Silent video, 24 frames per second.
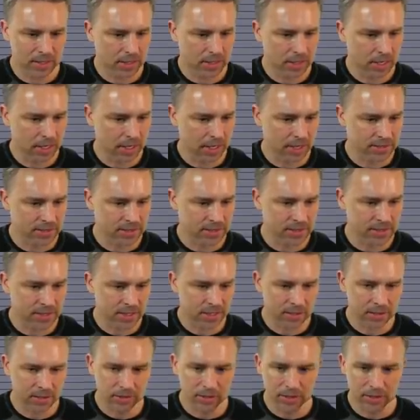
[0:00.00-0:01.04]
as I
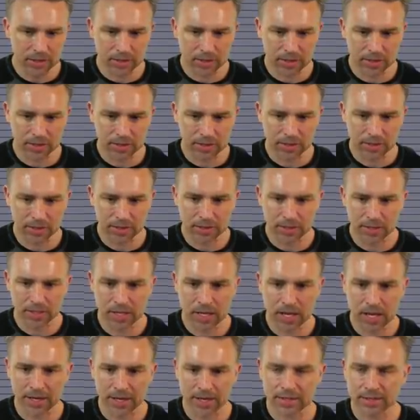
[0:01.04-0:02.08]
take a look,
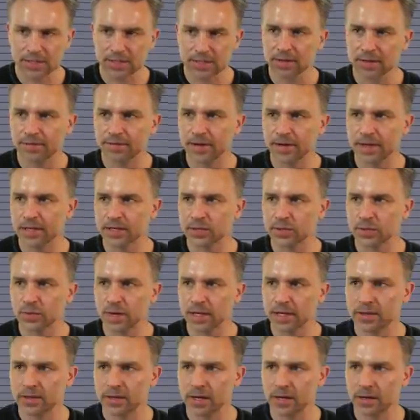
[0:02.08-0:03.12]
I can see the face
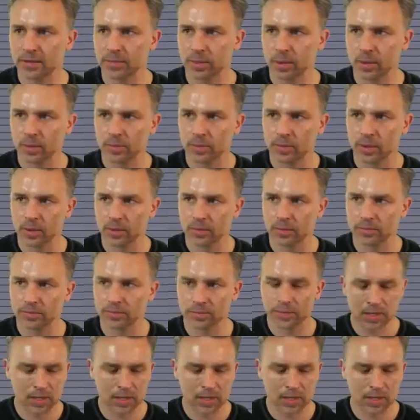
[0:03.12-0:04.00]
right there. Boom, boom.